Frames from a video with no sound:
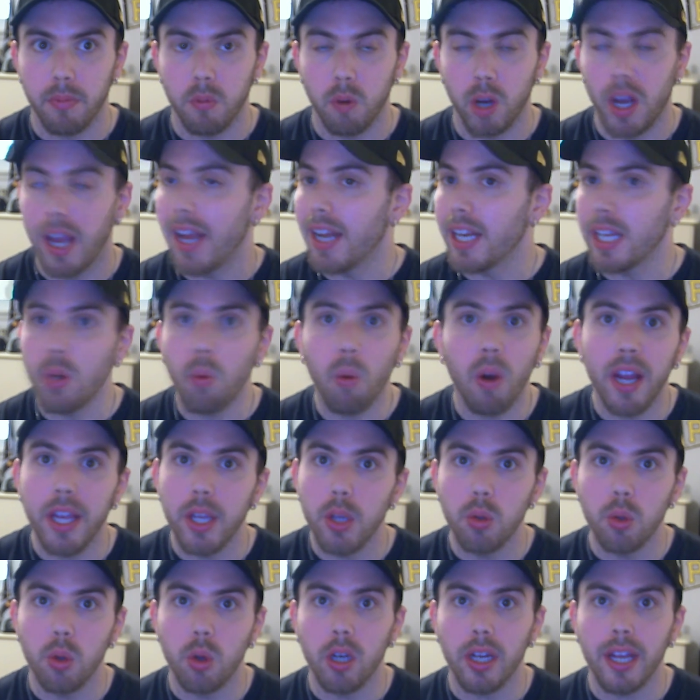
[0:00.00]
Any way
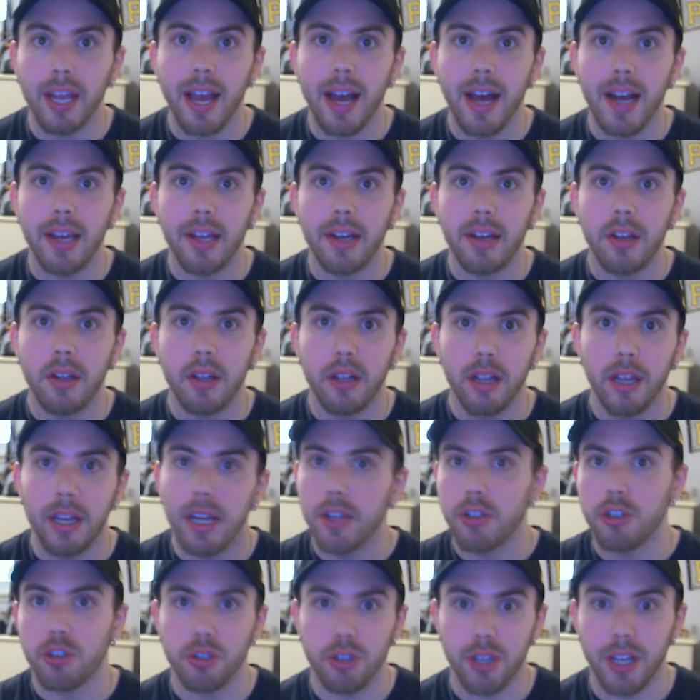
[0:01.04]
you look at it,
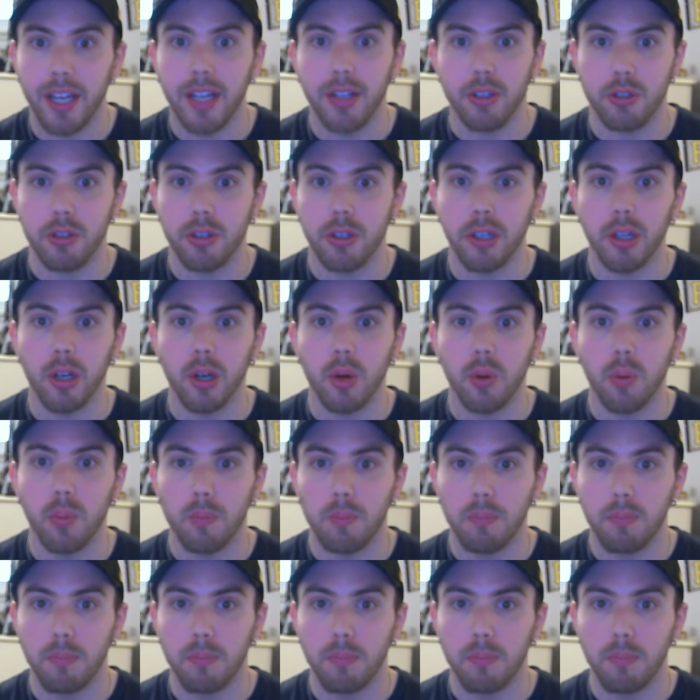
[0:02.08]
Hedges has to go.